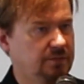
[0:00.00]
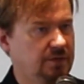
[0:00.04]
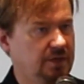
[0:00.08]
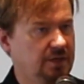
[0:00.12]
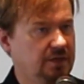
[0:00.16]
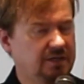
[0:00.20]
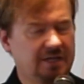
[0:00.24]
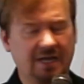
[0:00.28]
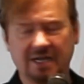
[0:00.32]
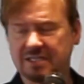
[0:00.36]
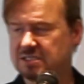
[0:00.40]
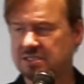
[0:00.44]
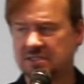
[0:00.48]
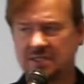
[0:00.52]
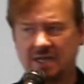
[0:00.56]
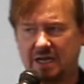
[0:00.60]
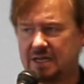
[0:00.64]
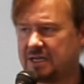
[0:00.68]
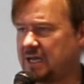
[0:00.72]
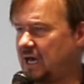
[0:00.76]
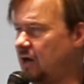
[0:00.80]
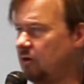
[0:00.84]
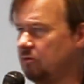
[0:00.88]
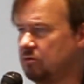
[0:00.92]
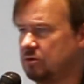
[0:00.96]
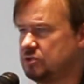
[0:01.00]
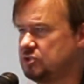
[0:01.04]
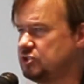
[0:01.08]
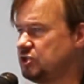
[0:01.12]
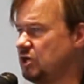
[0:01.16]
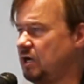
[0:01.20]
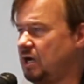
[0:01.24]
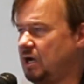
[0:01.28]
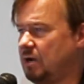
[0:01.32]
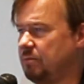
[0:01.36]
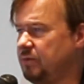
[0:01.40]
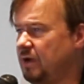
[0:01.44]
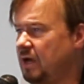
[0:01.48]
That's not our
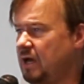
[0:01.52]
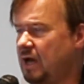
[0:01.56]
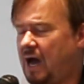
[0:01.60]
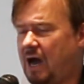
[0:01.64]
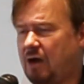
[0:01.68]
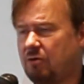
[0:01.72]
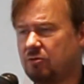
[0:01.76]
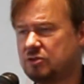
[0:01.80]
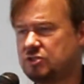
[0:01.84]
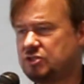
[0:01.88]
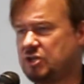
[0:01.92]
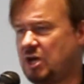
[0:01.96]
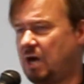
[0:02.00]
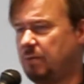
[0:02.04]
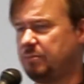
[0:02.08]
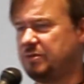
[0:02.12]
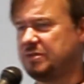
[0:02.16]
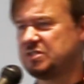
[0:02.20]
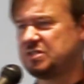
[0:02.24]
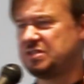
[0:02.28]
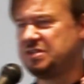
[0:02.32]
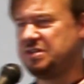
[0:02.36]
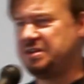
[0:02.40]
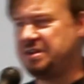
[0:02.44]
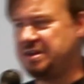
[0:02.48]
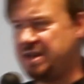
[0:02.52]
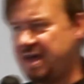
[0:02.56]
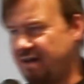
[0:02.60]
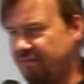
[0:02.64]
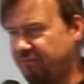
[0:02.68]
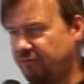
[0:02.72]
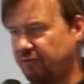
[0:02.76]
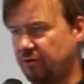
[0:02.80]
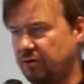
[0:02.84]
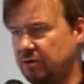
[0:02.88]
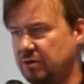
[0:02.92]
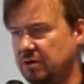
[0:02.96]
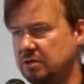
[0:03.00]
job. Our job is
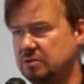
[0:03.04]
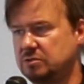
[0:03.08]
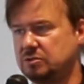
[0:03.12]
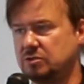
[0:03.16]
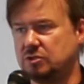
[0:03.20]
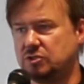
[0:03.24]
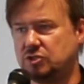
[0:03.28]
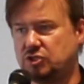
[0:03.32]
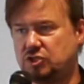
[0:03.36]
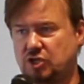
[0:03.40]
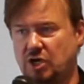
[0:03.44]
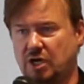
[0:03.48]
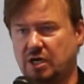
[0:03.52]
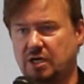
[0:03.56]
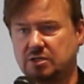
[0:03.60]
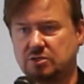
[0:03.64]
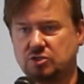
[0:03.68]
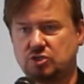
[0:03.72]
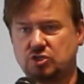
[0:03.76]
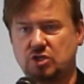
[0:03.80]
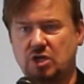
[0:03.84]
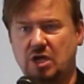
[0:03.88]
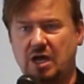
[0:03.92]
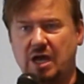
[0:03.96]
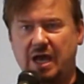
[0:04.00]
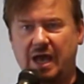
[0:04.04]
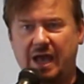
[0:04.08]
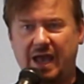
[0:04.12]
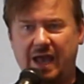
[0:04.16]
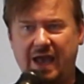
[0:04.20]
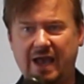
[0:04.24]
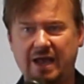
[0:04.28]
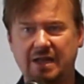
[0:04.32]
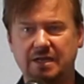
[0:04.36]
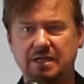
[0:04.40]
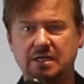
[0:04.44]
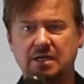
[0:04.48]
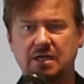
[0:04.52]
never to judge
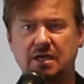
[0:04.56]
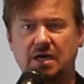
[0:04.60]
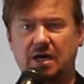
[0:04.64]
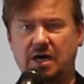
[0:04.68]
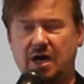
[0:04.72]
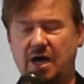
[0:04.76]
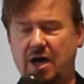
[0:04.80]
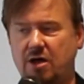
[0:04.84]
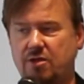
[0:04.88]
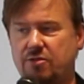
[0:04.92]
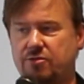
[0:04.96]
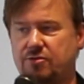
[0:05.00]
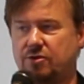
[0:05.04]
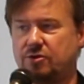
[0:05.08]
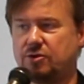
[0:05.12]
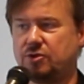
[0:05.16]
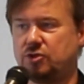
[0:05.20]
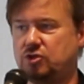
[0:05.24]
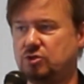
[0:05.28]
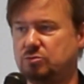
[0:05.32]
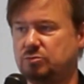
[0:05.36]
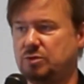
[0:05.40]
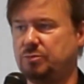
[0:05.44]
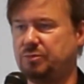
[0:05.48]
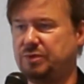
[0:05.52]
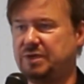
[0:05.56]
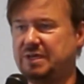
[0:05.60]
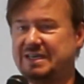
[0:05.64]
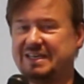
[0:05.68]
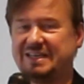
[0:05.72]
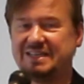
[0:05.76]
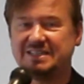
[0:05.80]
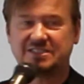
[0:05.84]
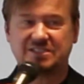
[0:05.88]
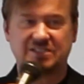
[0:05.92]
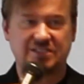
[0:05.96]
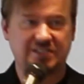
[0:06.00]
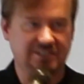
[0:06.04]
any other human being.
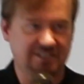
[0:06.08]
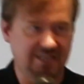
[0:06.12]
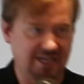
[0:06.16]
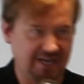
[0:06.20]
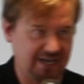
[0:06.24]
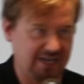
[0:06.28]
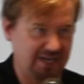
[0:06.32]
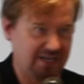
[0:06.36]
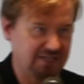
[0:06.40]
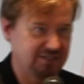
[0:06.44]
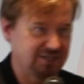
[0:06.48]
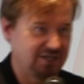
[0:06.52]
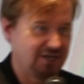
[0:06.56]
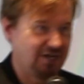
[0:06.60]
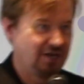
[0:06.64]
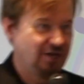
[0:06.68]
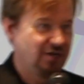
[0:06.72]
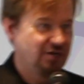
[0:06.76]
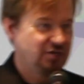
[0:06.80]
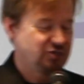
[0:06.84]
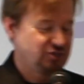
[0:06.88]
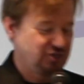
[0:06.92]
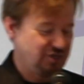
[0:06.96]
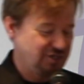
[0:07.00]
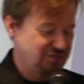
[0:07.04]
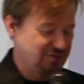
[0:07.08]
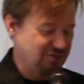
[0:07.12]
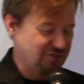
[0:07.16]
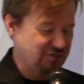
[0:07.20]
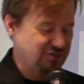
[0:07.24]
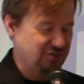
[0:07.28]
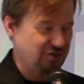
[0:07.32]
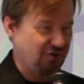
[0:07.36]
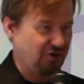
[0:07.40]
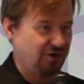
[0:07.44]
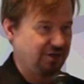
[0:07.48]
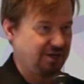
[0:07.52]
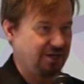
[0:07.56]
Instead, Jesus
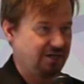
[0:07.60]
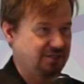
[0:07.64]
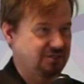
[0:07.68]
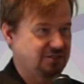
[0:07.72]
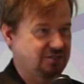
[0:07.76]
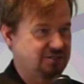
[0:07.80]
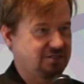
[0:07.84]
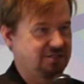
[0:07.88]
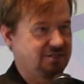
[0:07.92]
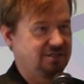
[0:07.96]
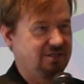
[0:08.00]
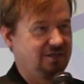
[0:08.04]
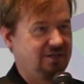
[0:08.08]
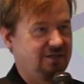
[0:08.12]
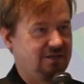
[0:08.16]
taught us,